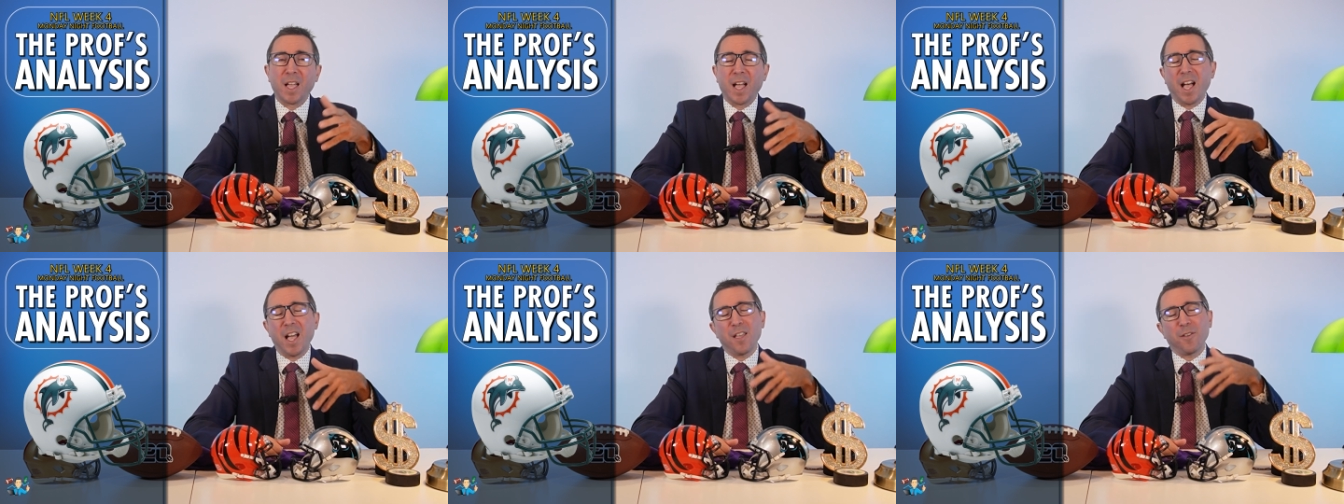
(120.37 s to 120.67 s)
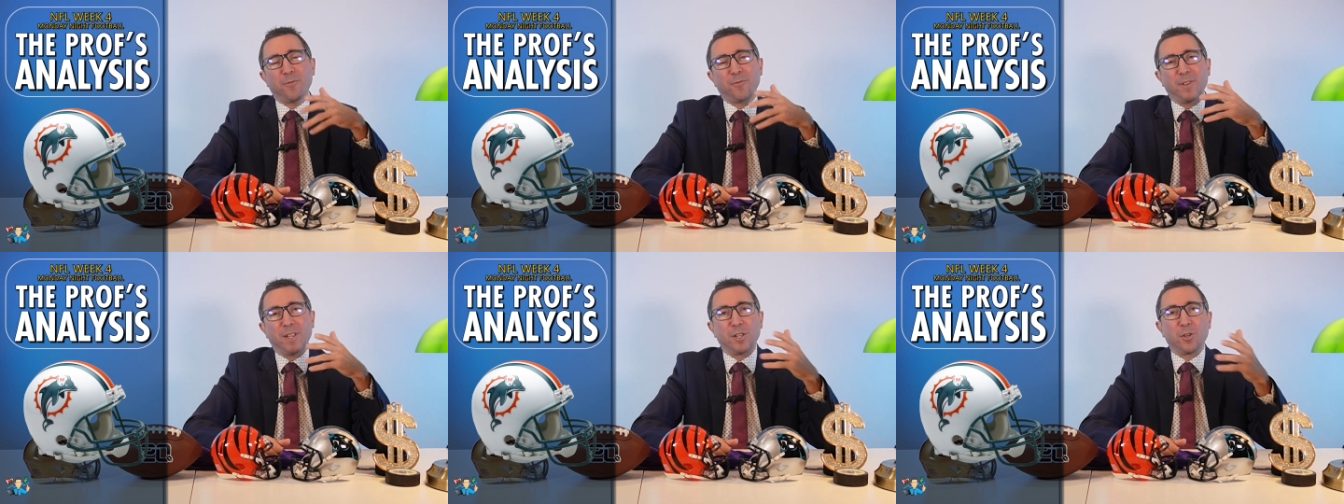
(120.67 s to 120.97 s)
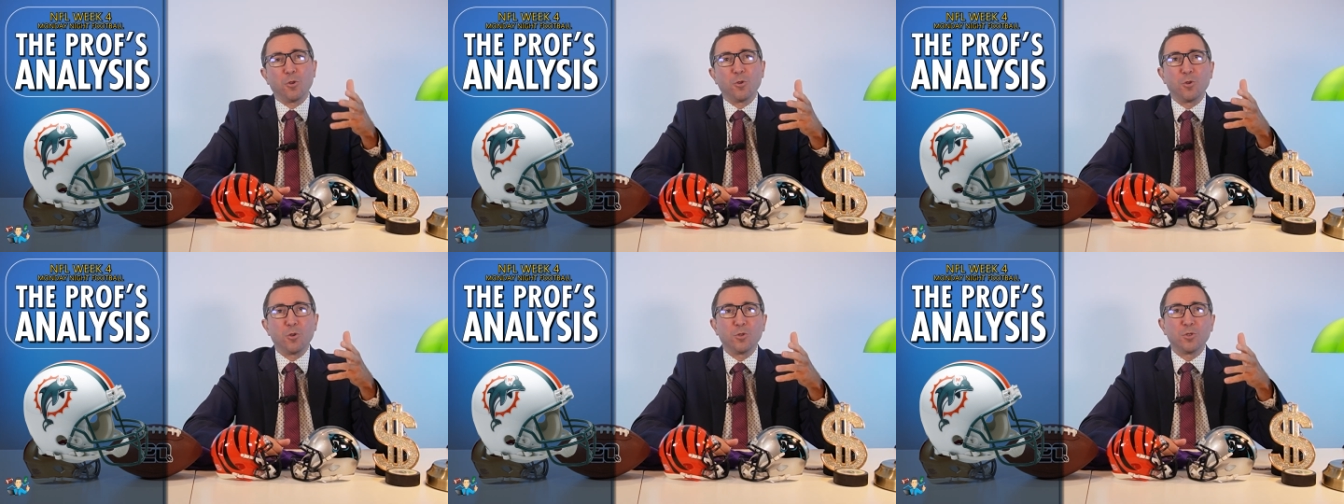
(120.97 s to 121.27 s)
I
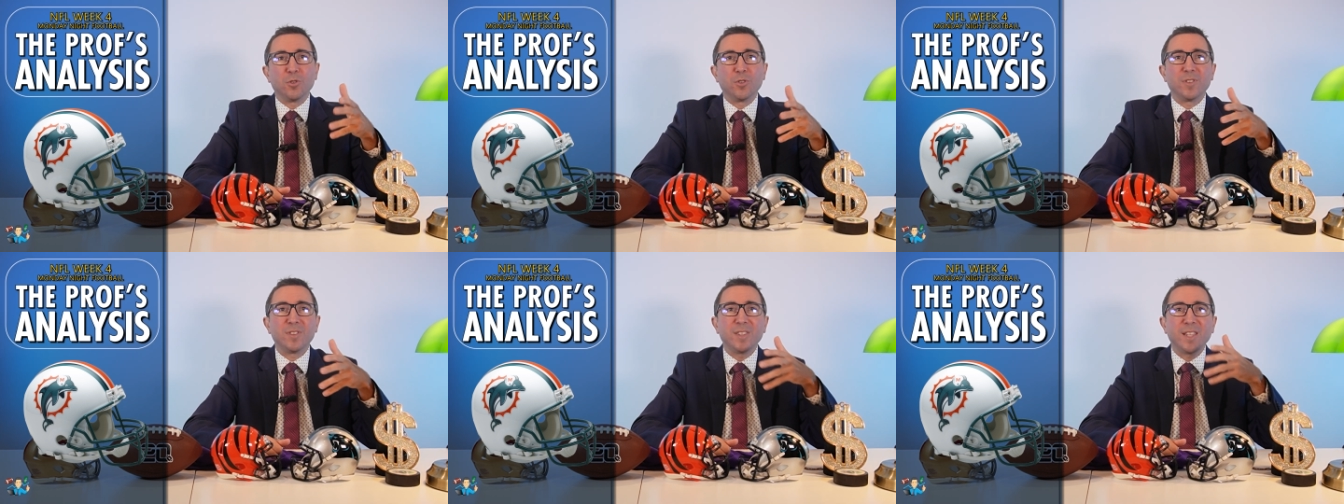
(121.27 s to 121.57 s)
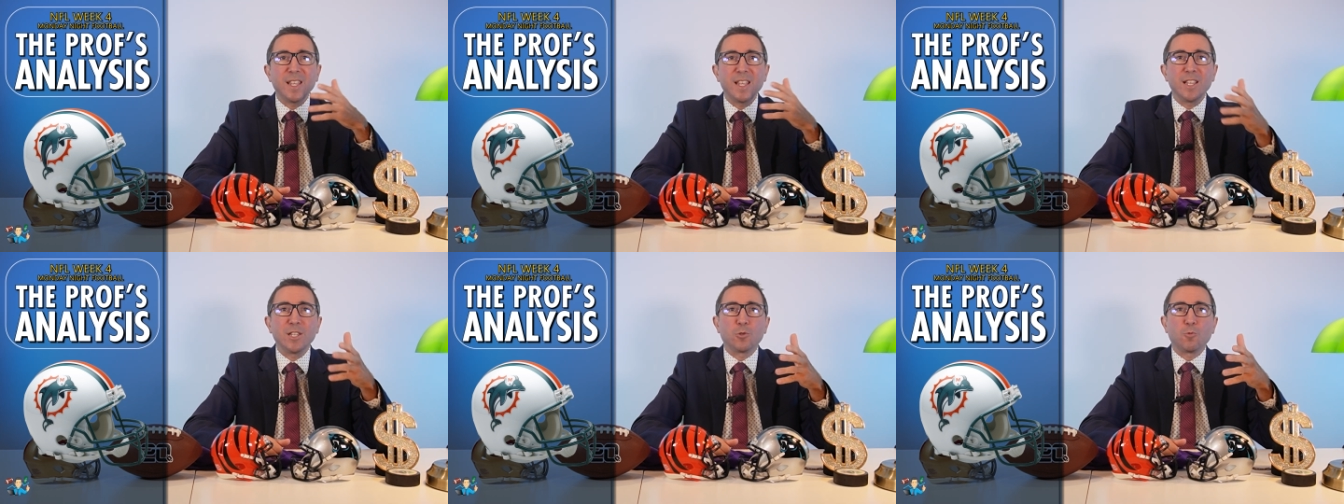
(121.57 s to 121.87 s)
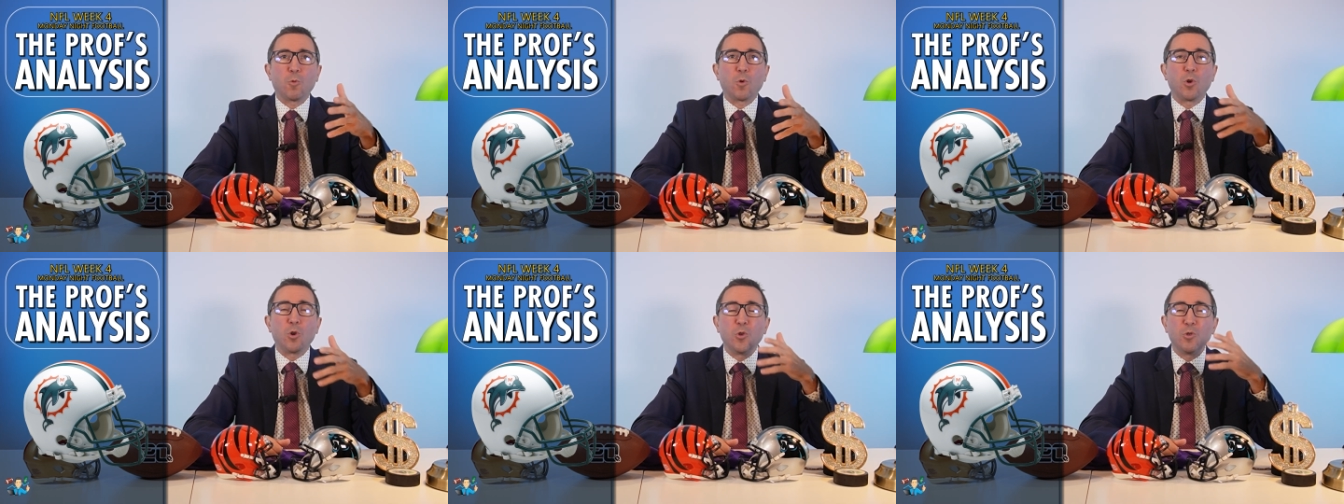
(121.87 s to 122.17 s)
figured things
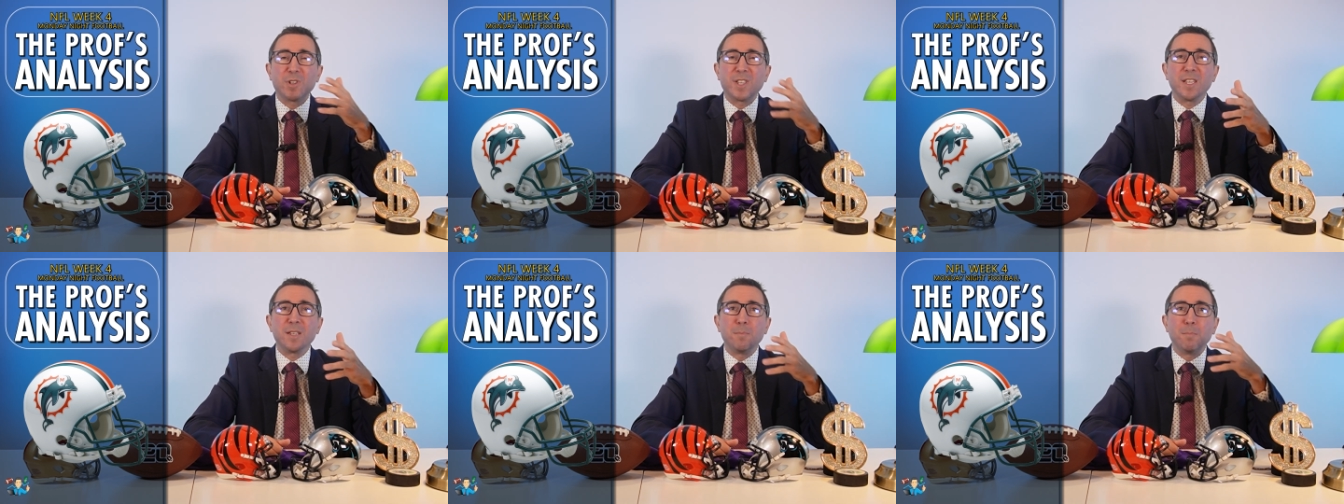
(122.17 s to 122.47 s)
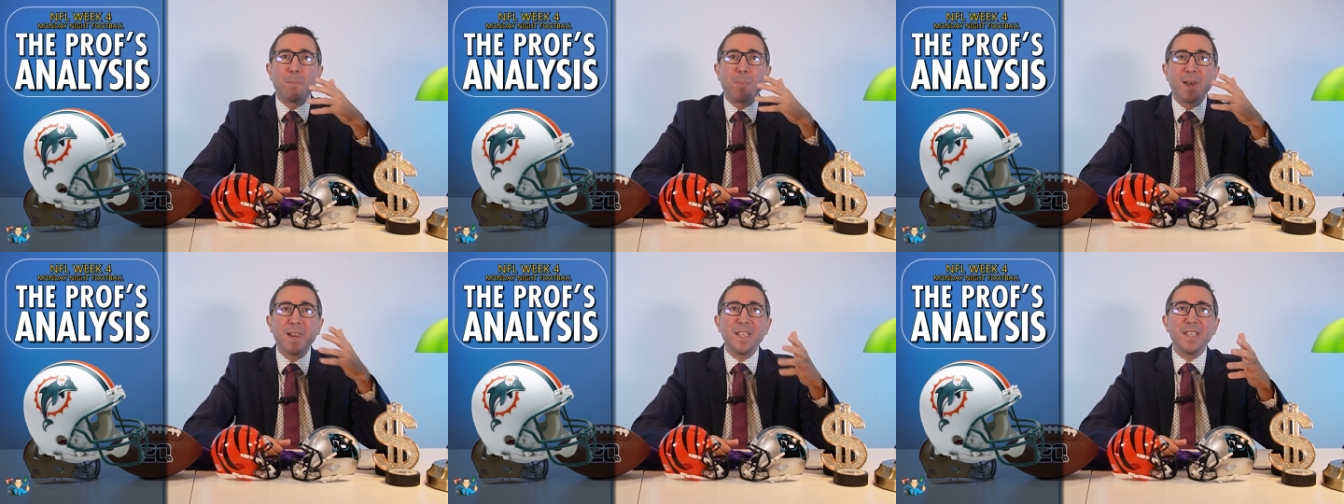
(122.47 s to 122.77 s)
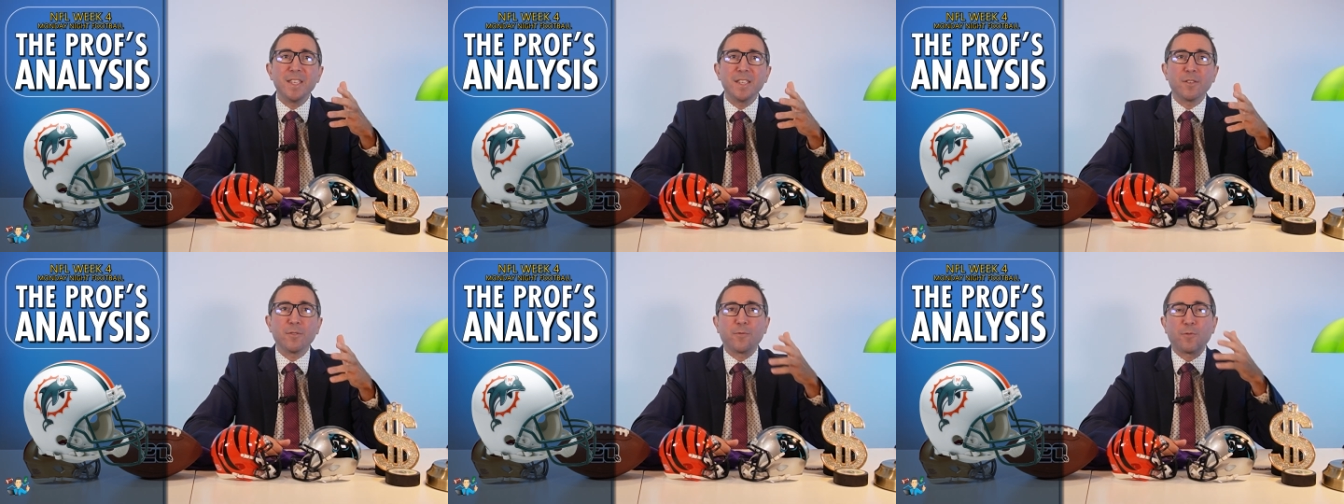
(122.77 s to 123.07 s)
were looking
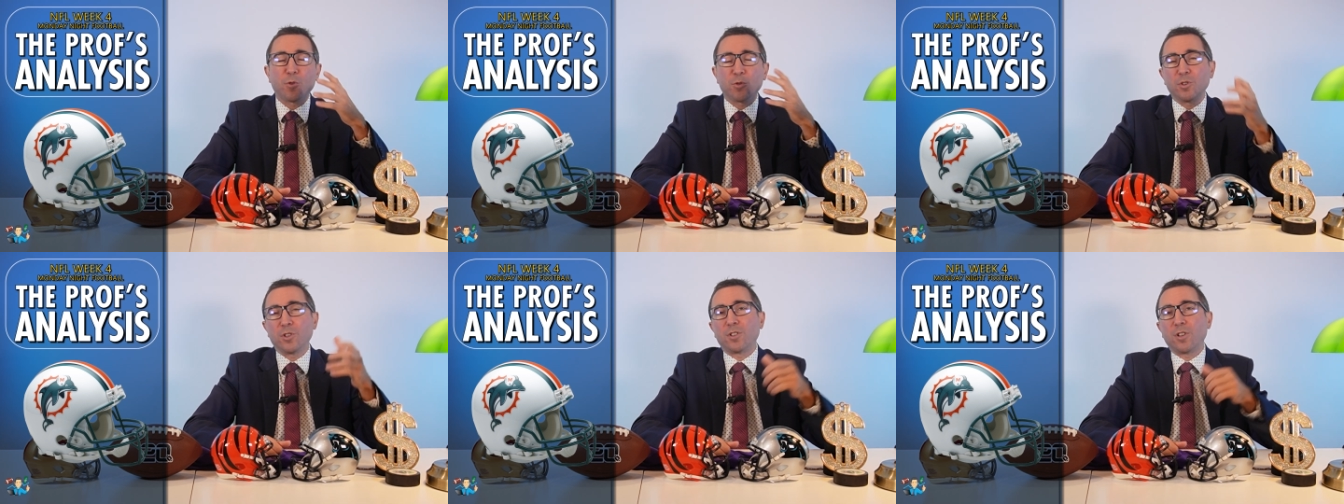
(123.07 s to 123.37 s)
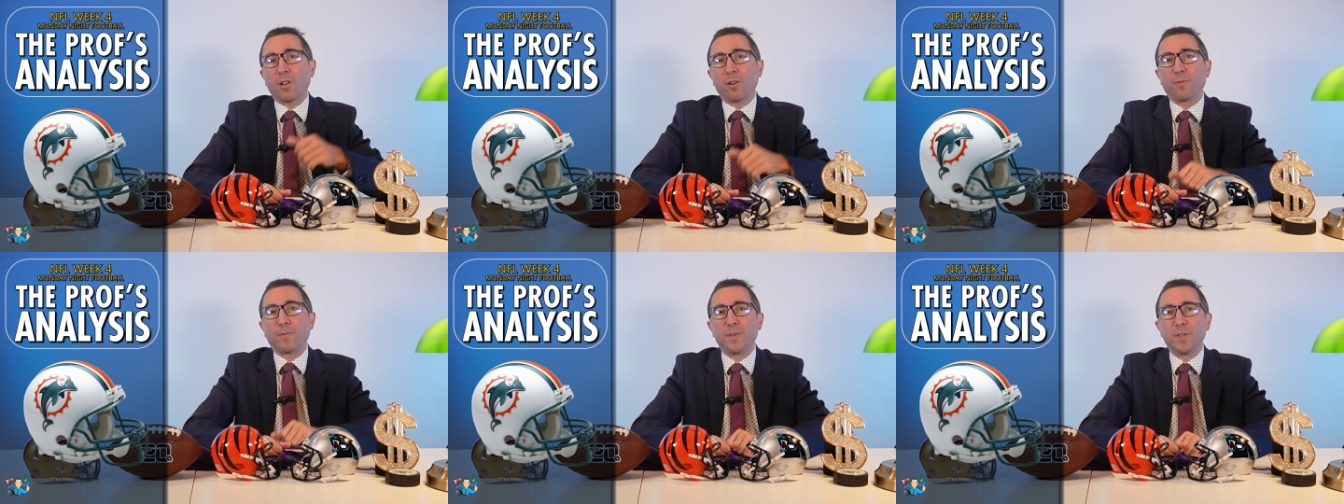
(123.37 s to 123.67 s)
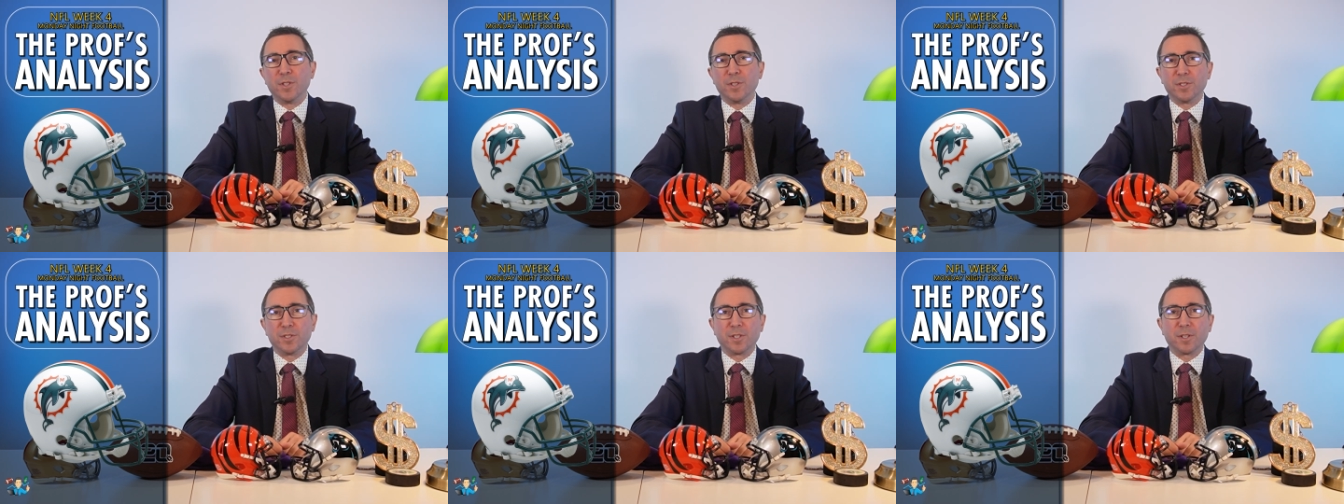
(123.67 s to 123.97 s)
bleak for the
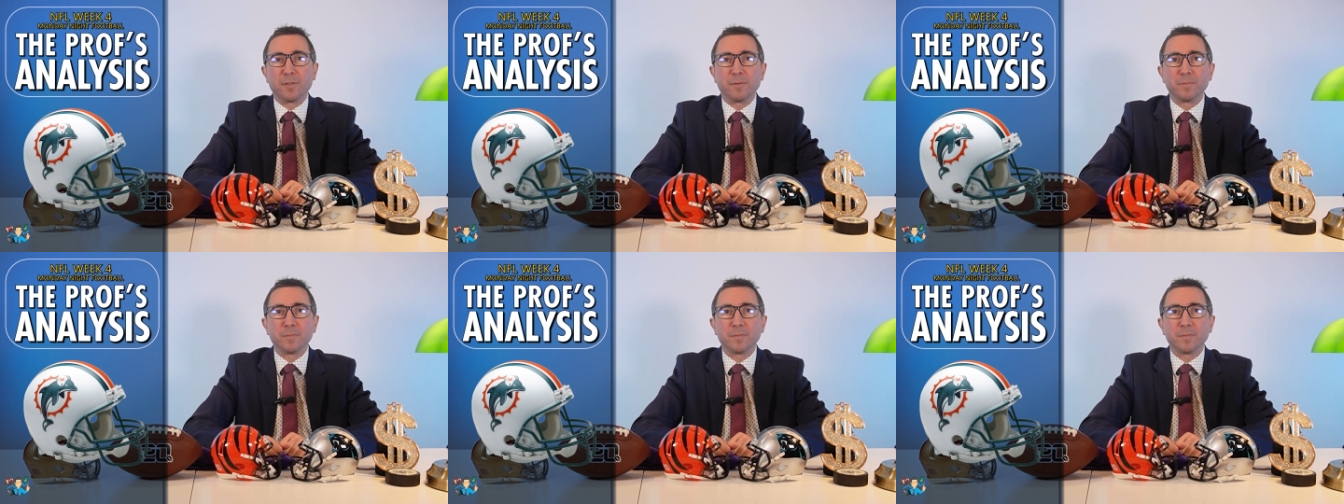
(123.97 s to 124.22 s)
Dolphins.